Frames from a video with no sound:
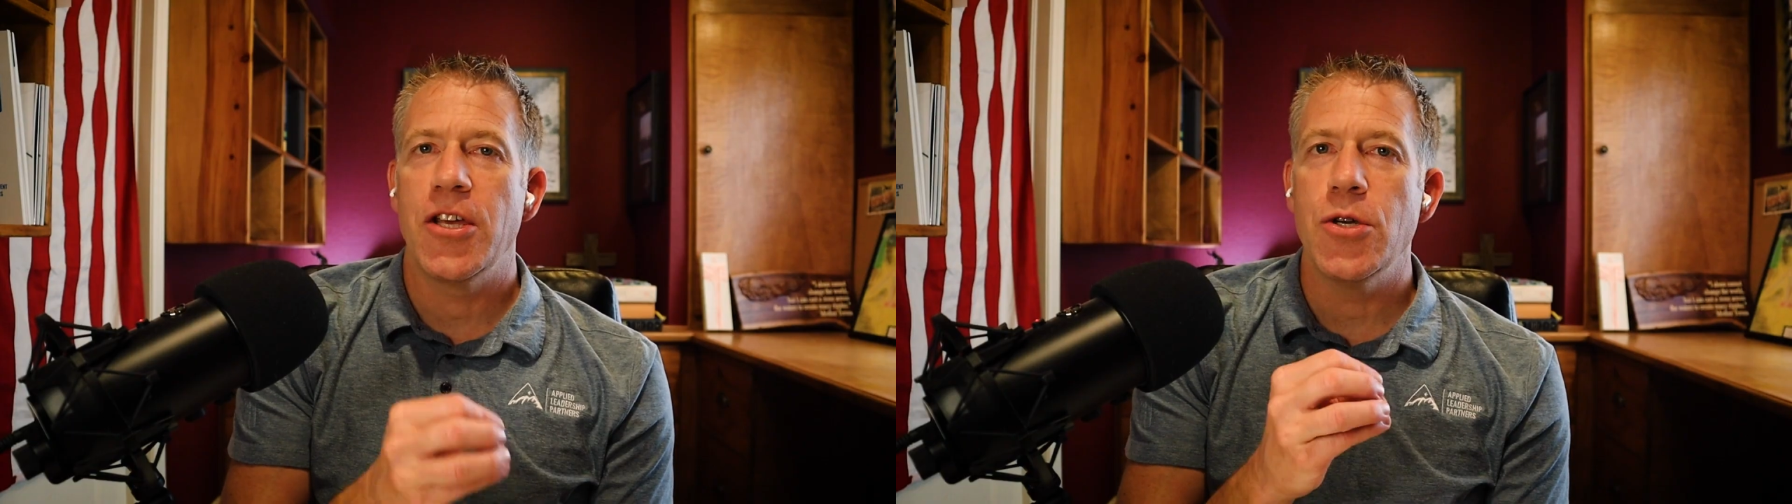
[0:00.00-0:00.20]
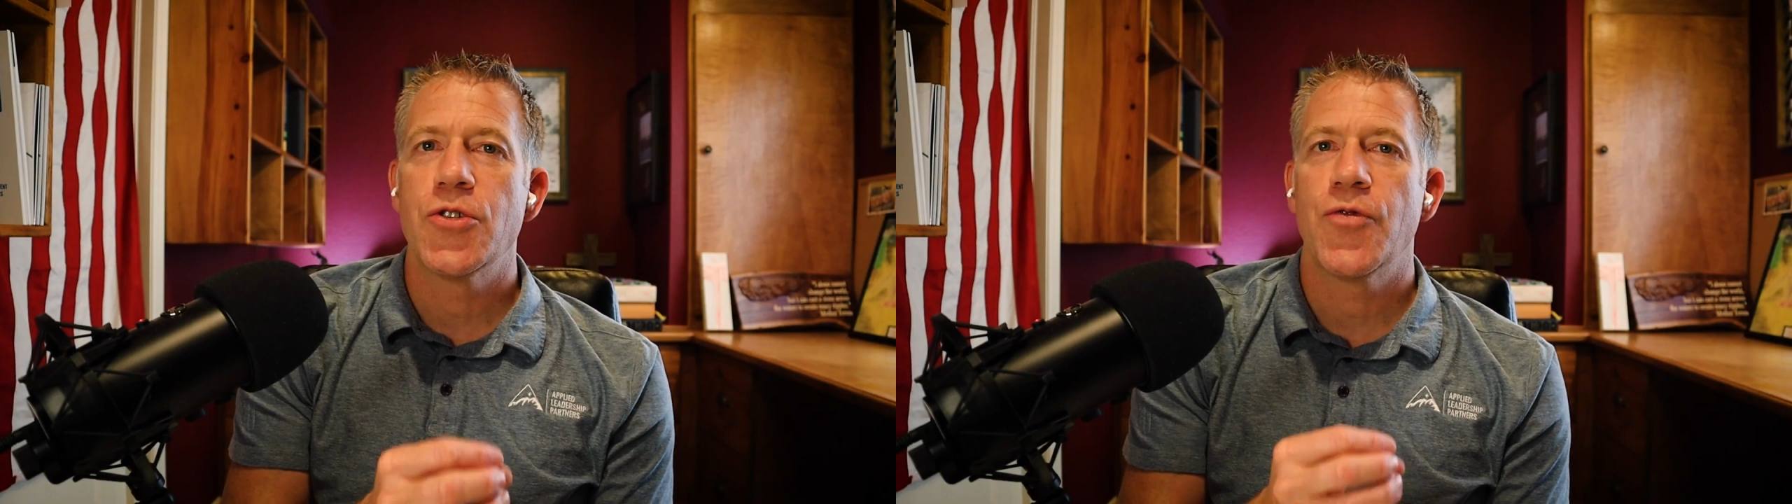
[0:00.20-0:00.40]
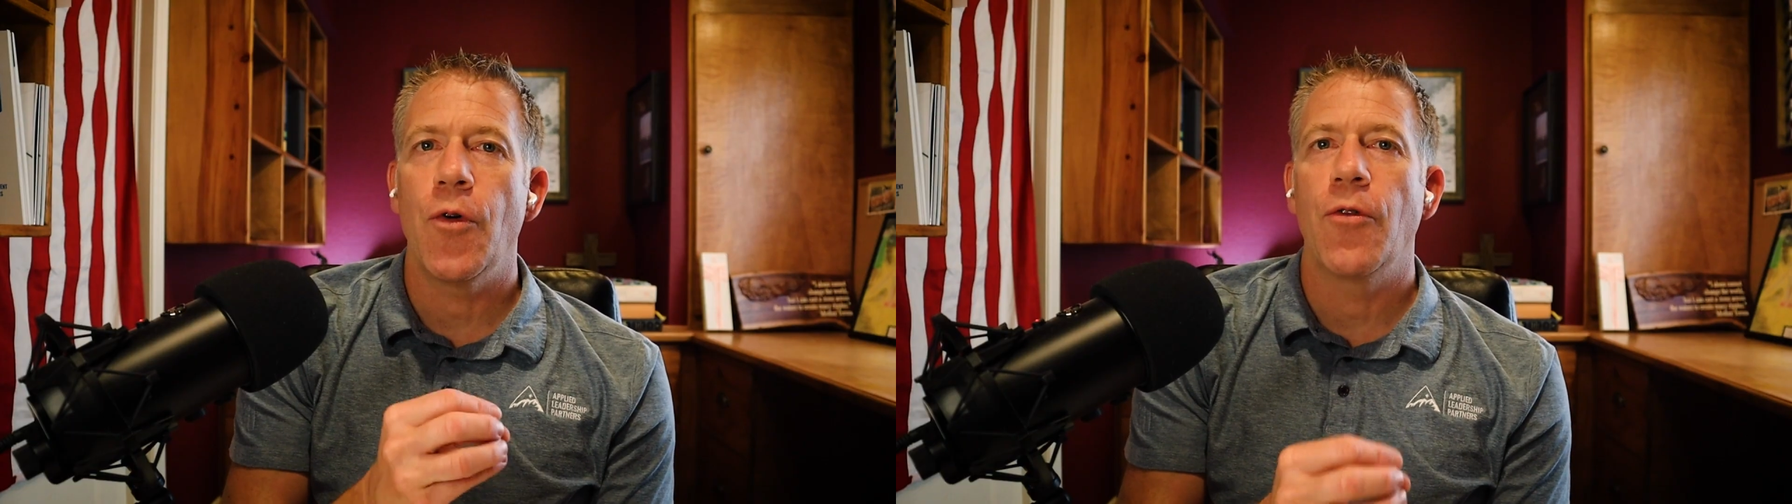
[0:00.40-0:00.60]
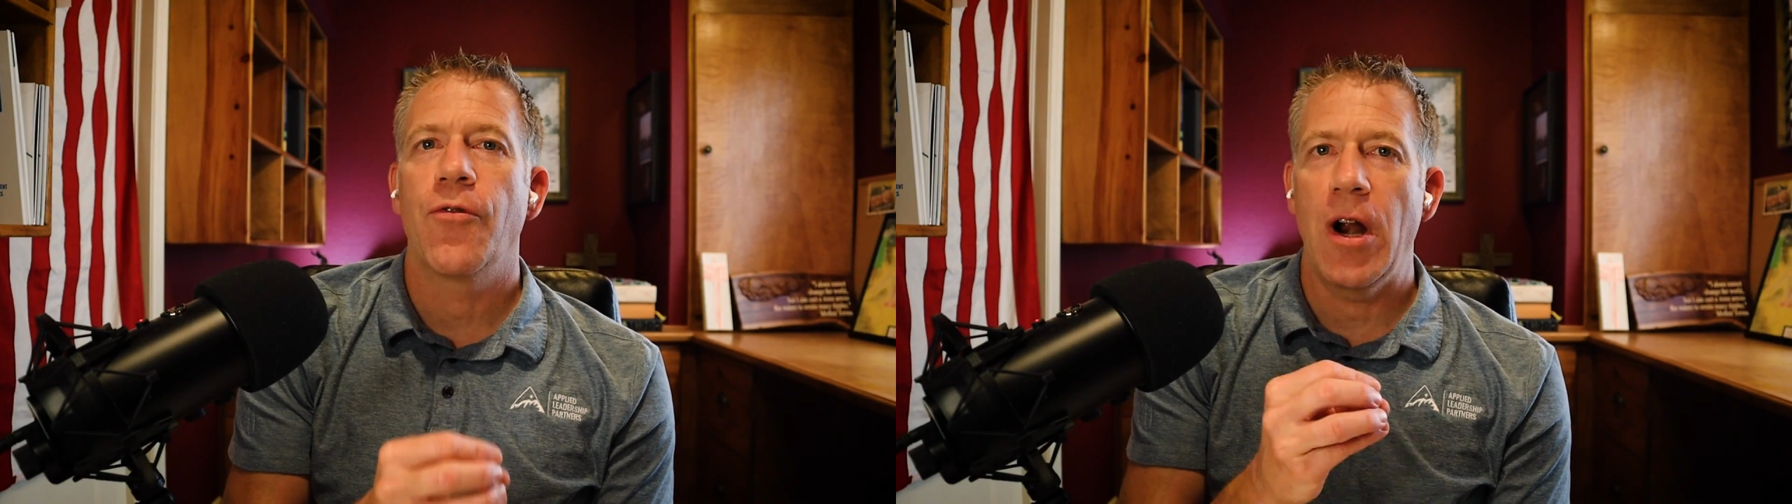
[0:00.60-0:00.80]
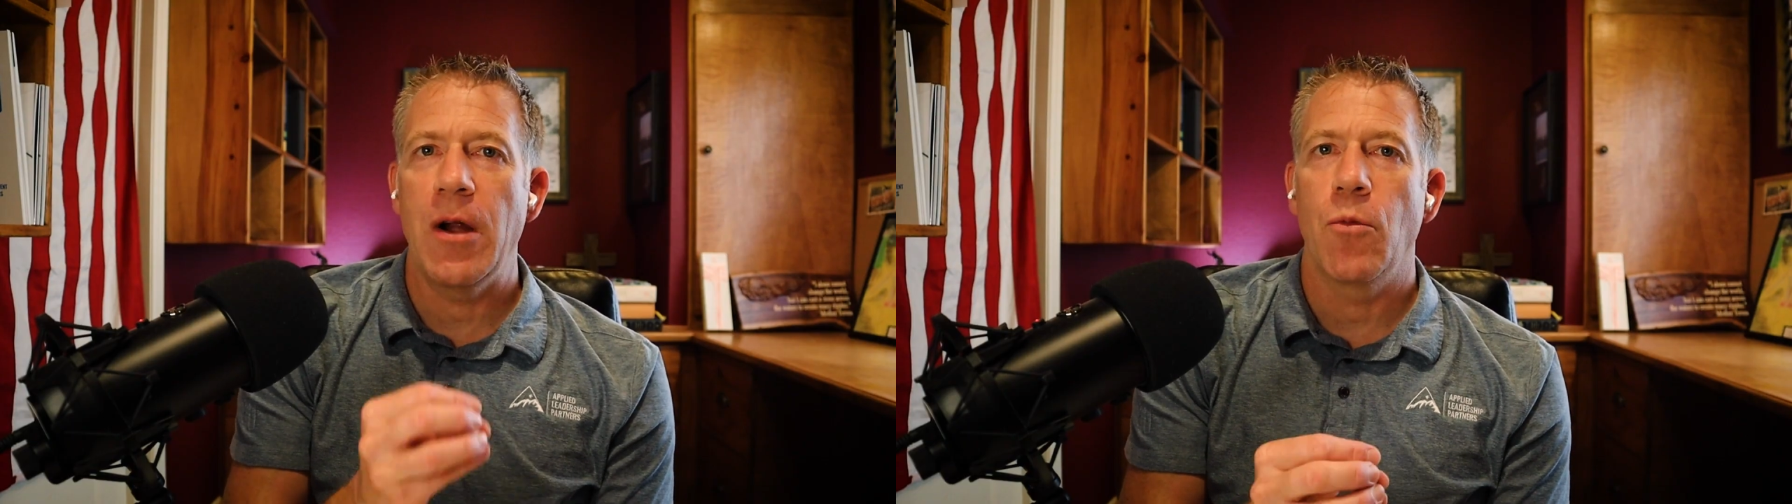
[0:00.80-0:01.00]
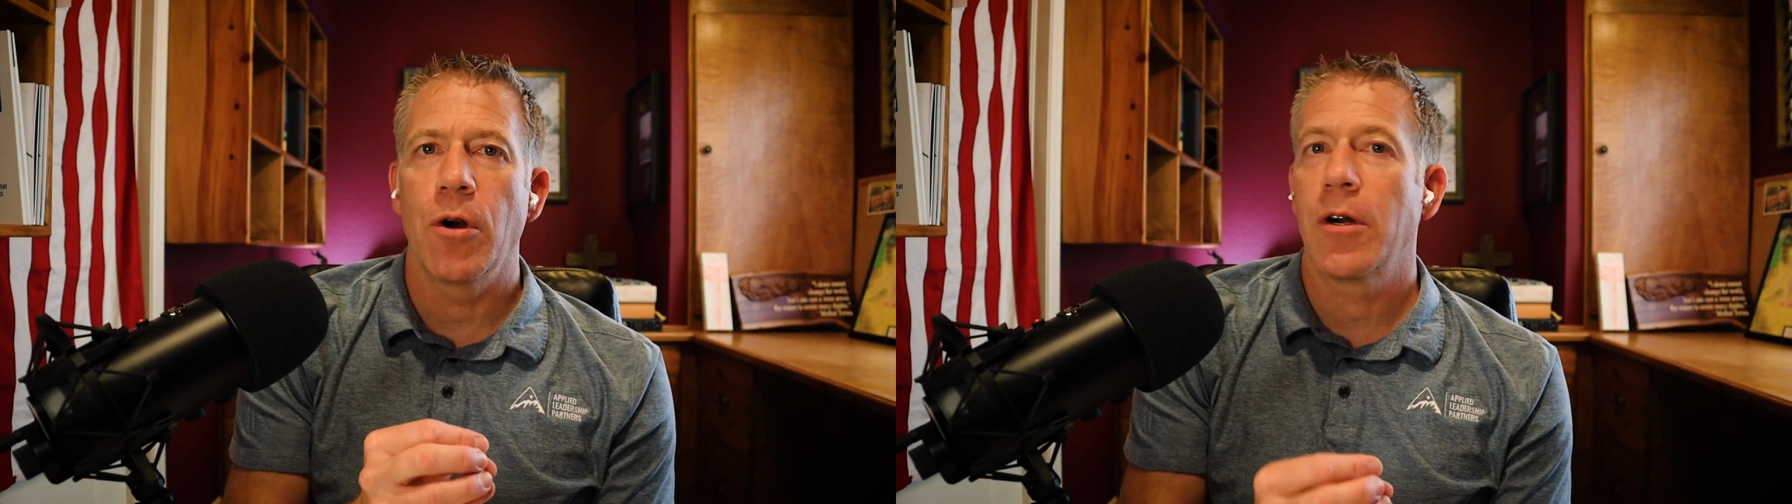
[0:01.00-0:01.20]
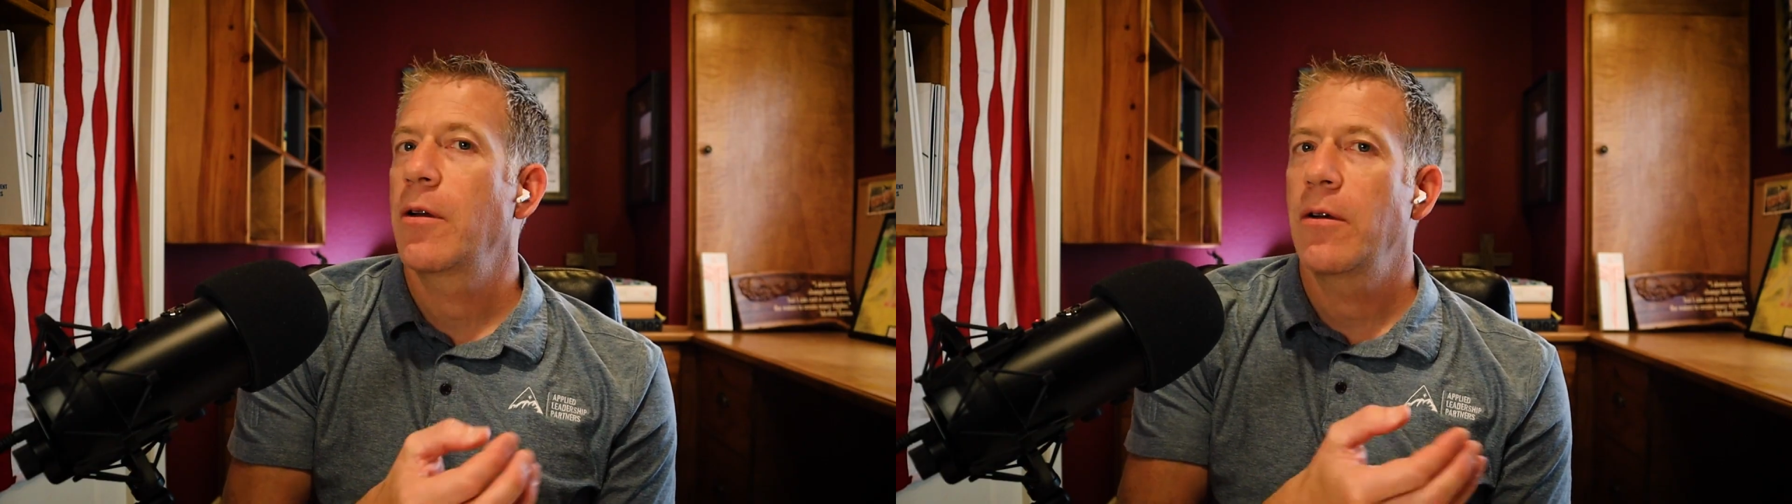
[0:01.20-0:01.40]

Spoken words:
useful framework.